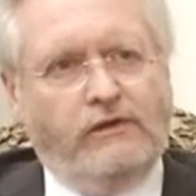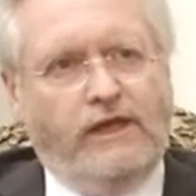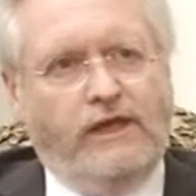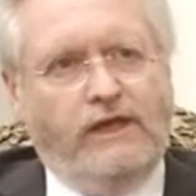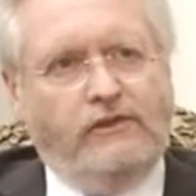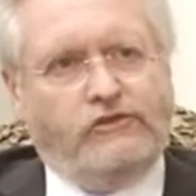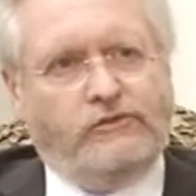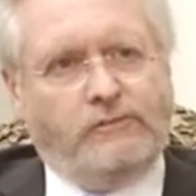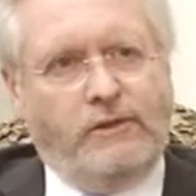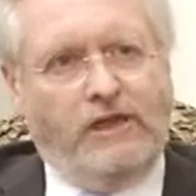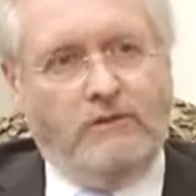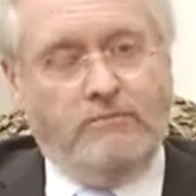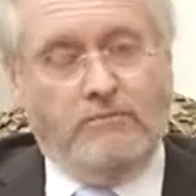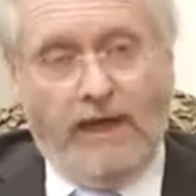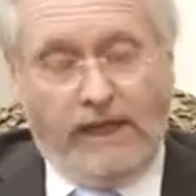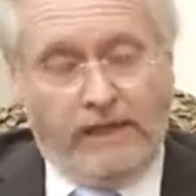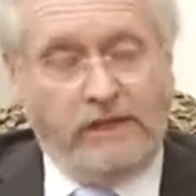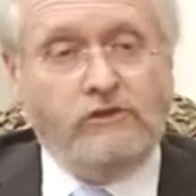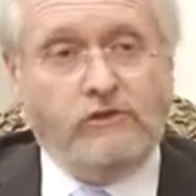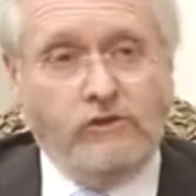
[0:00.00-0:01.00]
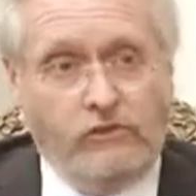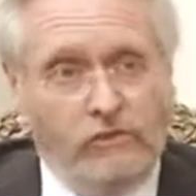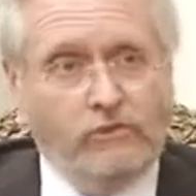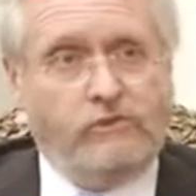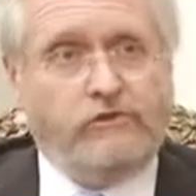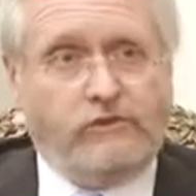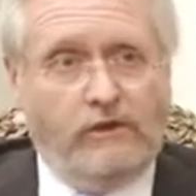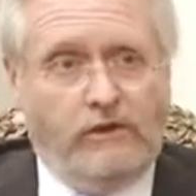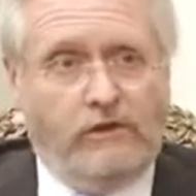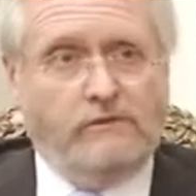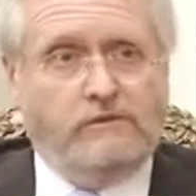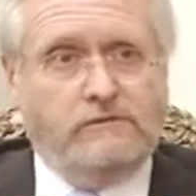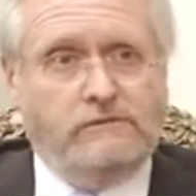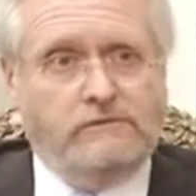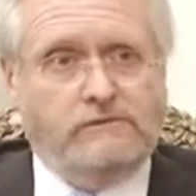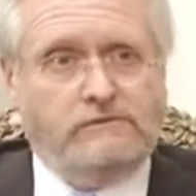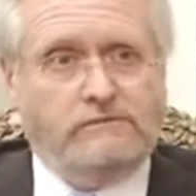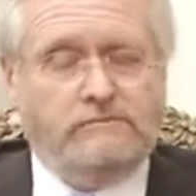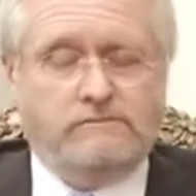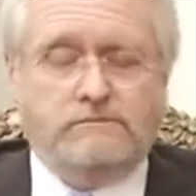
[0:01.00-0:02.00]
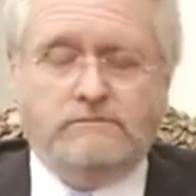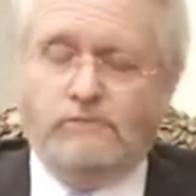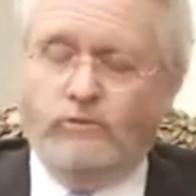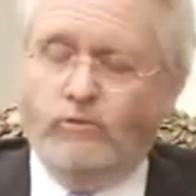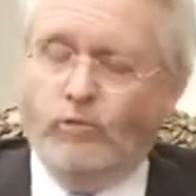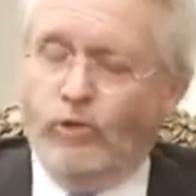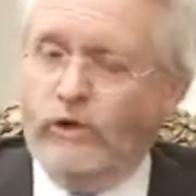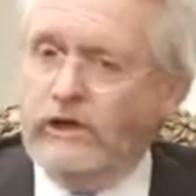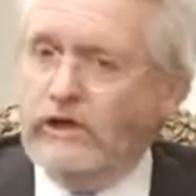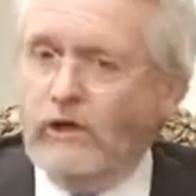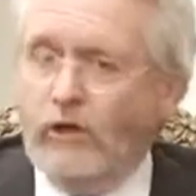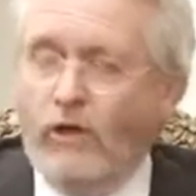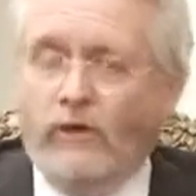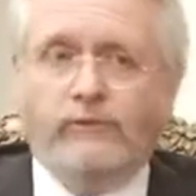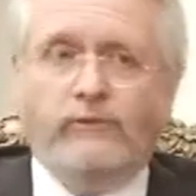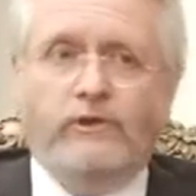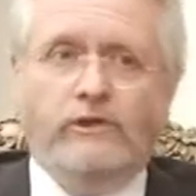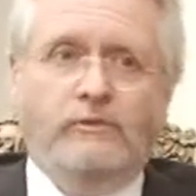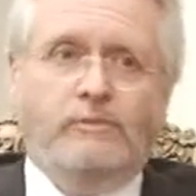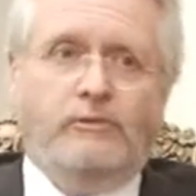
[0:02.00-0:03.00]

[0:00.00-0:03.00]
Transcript: and spend money to do so, we are offering a